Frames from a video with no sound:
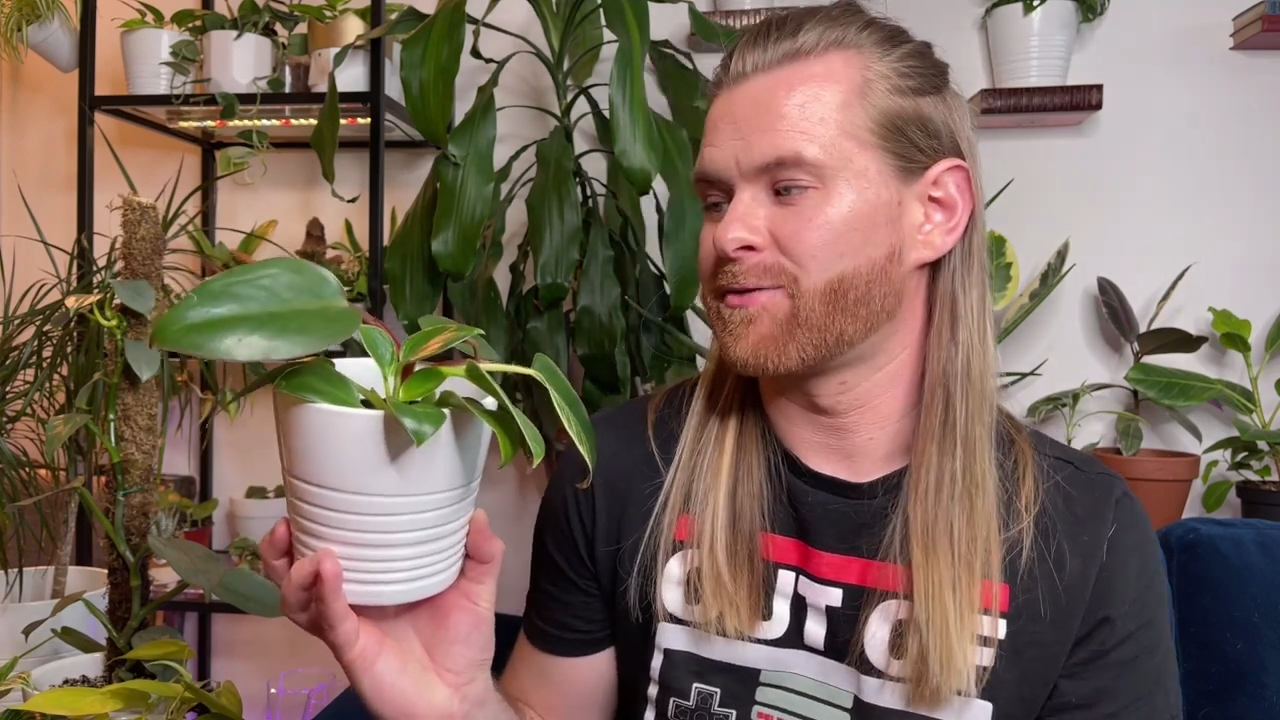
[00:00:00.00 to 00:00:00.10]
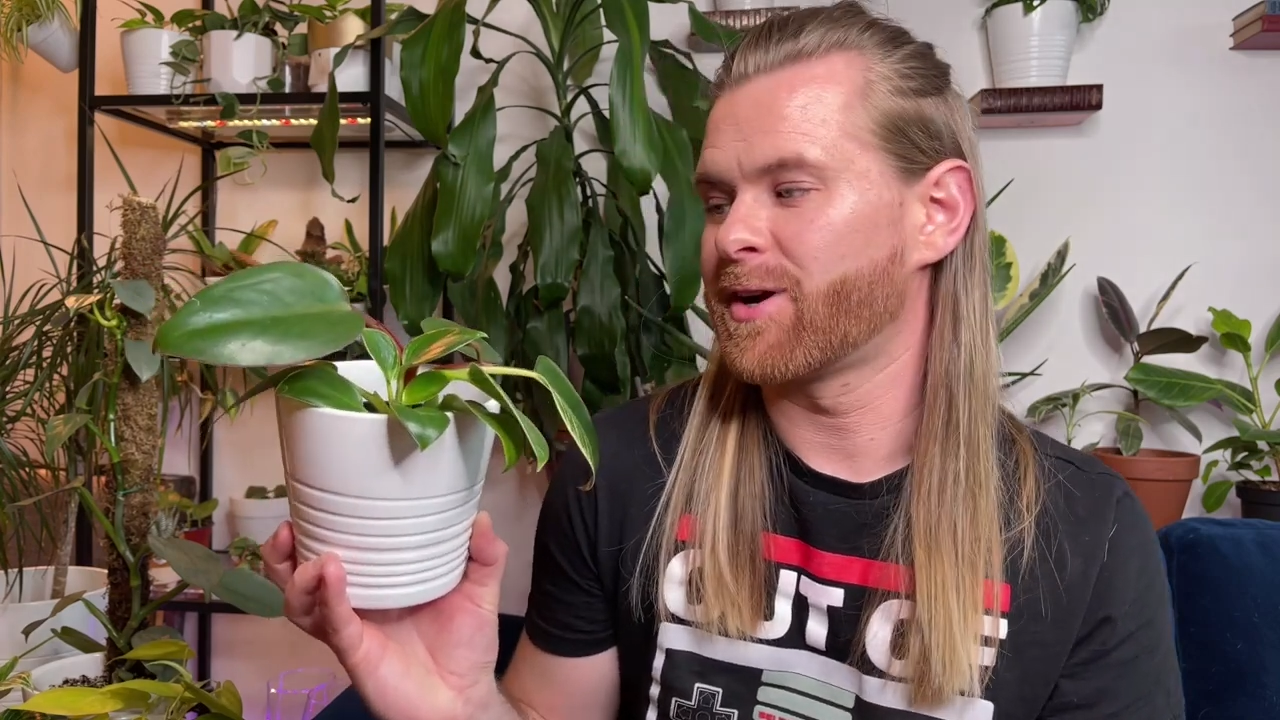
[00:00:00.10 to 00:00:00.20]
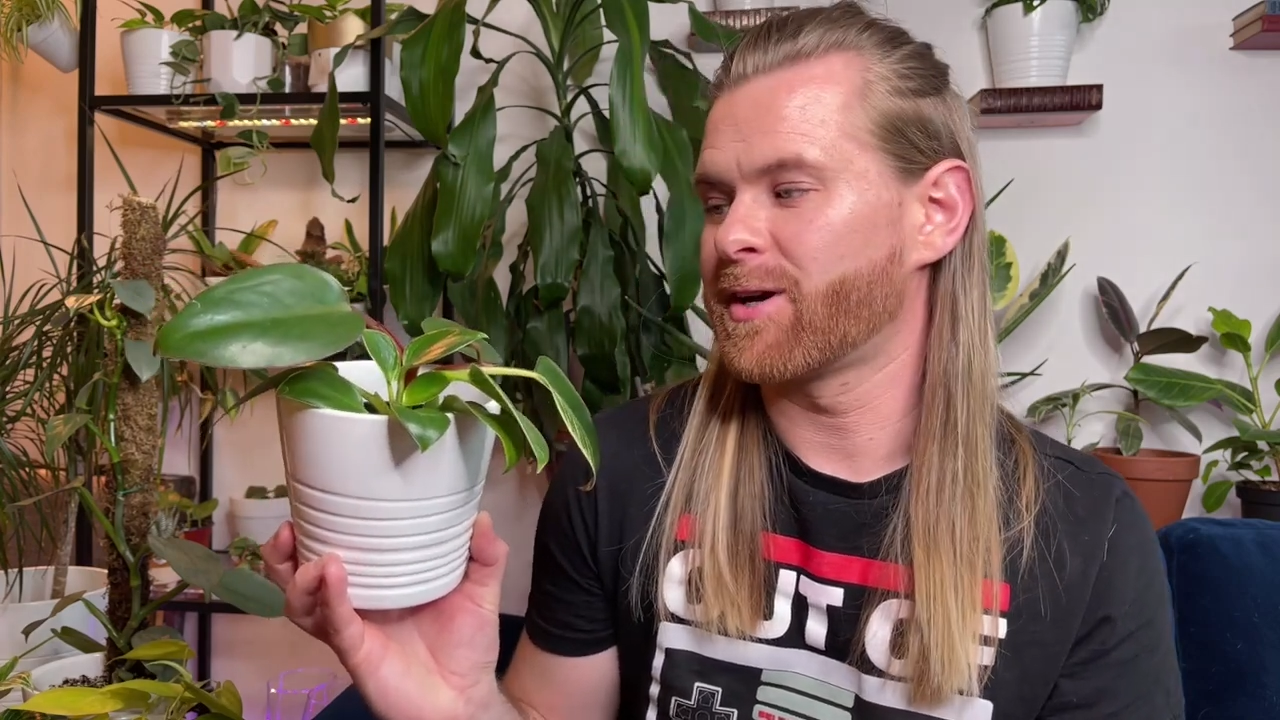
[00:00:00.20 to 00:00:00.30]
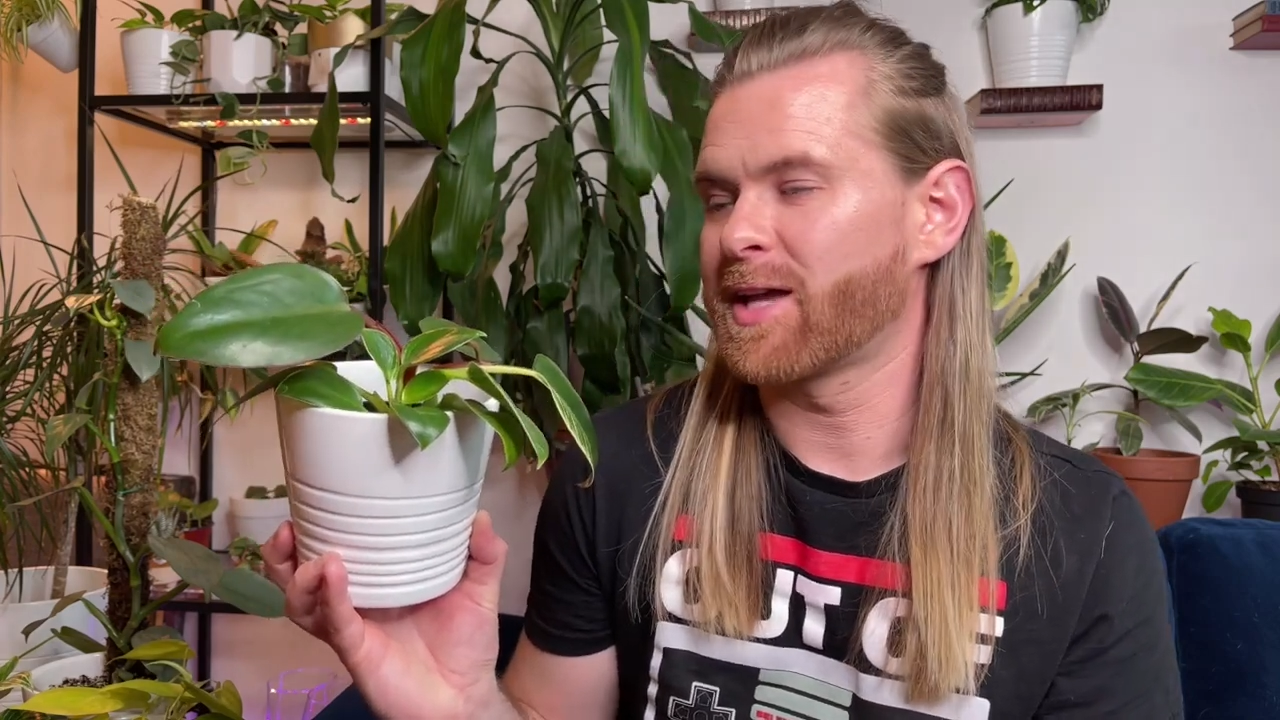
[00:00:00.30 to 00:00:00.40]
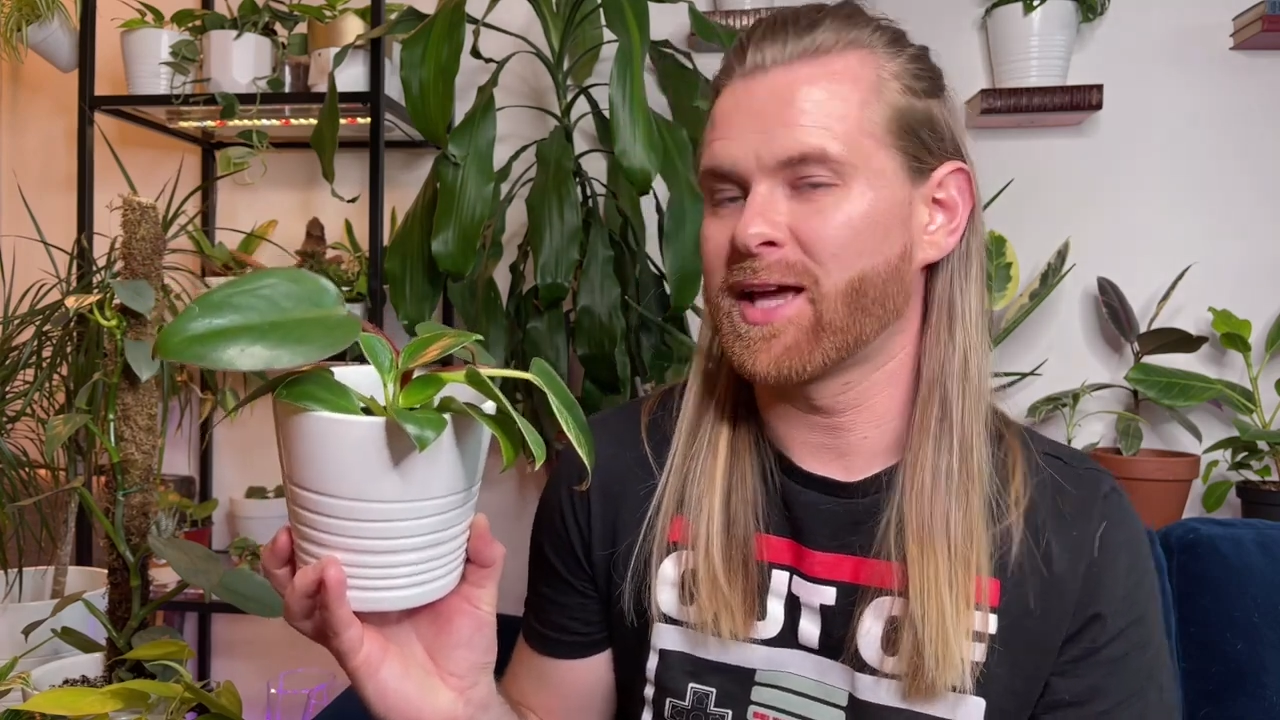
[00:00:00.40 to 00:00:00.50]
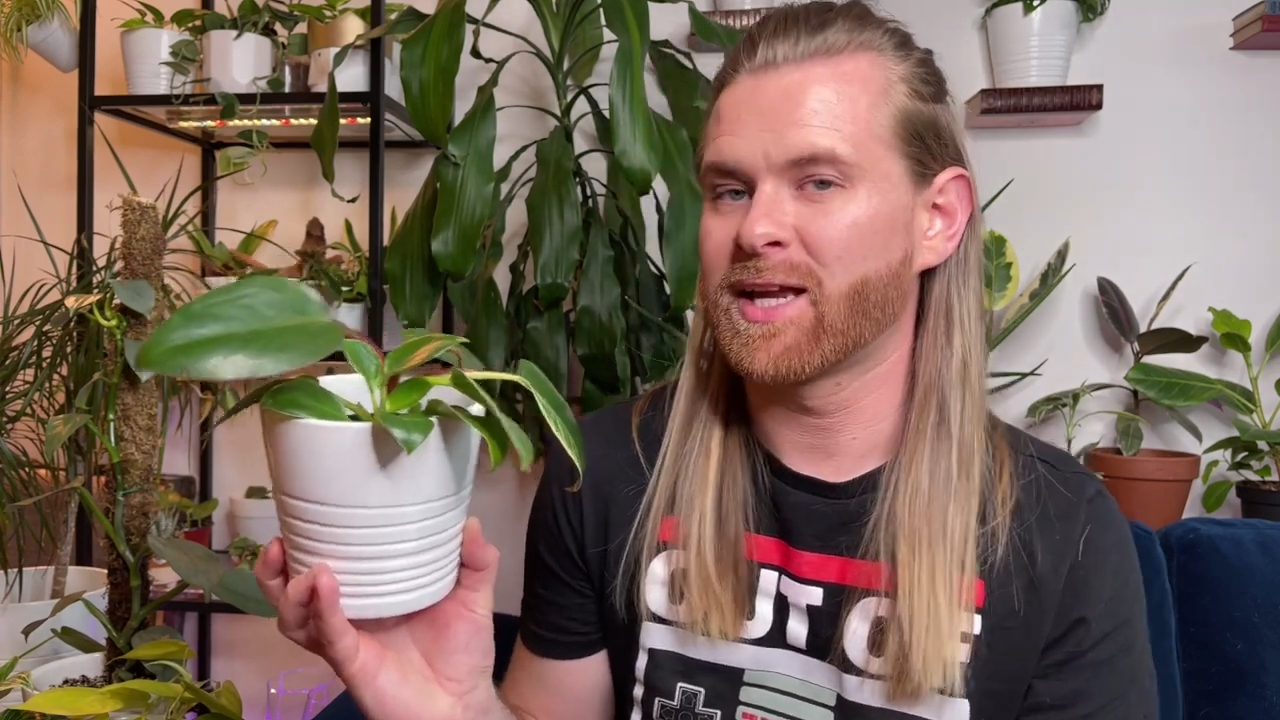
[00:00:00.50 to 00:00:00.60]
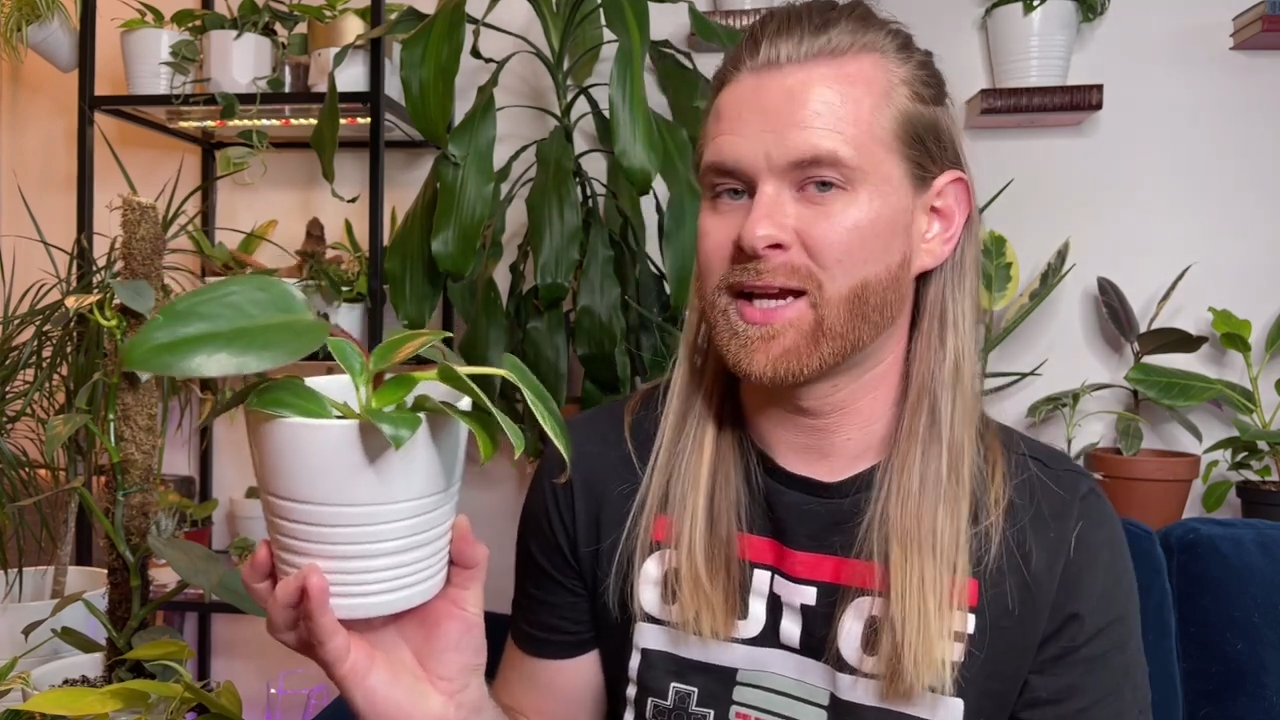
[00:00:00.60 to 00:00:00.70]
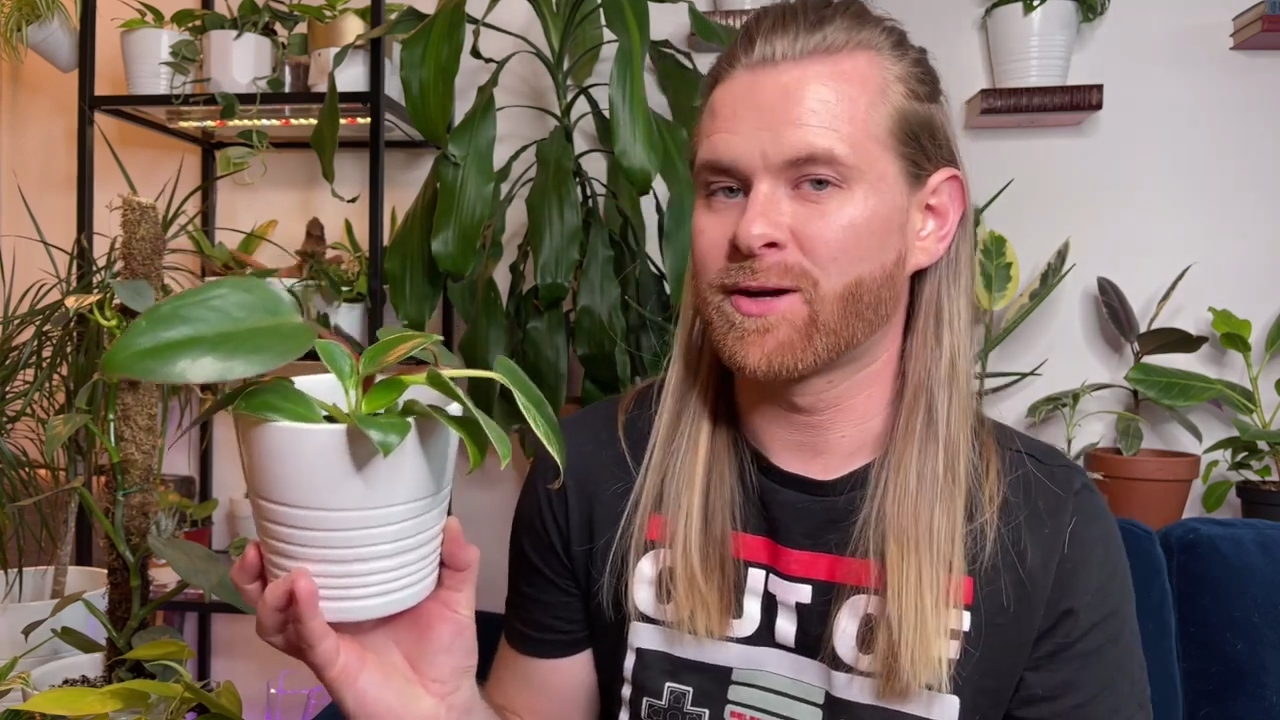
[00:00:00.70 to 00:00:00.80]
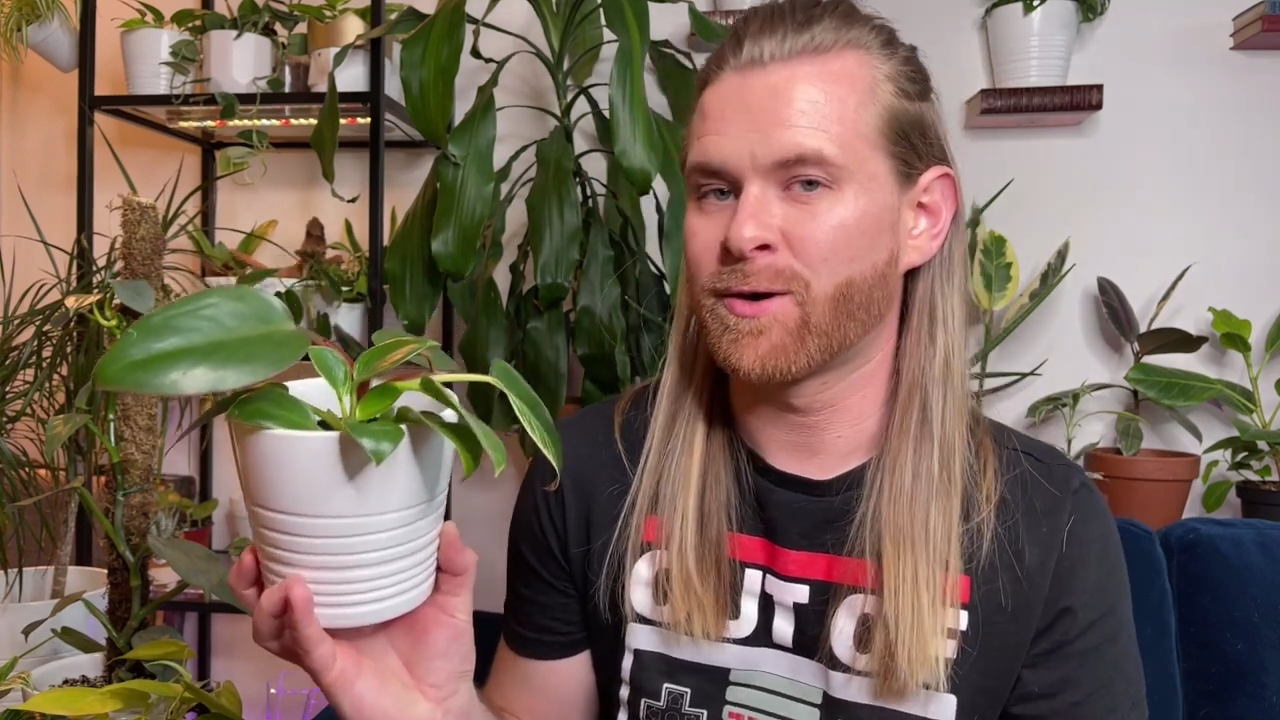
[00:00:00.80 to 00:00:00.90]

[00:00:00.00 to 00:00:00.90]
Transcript: variegated